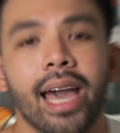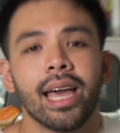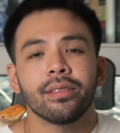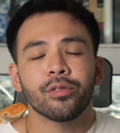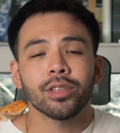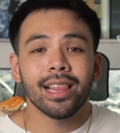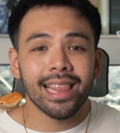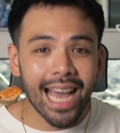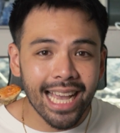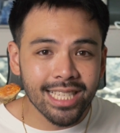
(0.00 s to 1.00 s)
And for the
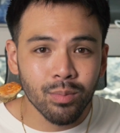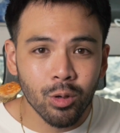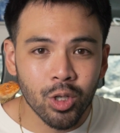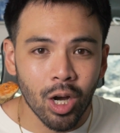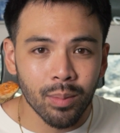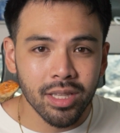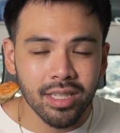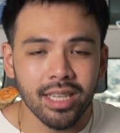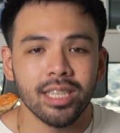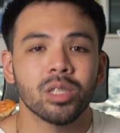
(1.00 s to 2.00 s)
last most common
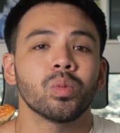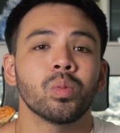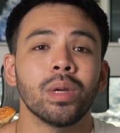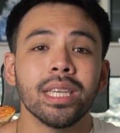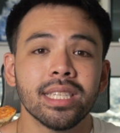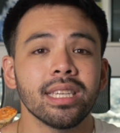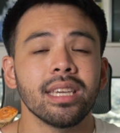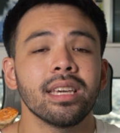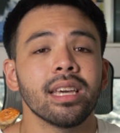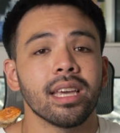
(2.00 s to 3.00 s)
disease we
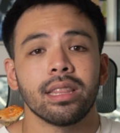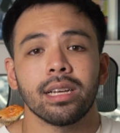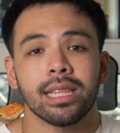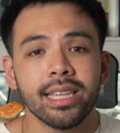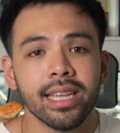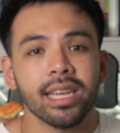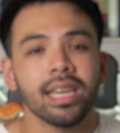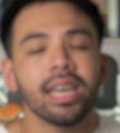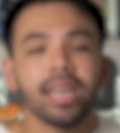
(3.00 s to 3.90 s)
see in the clinic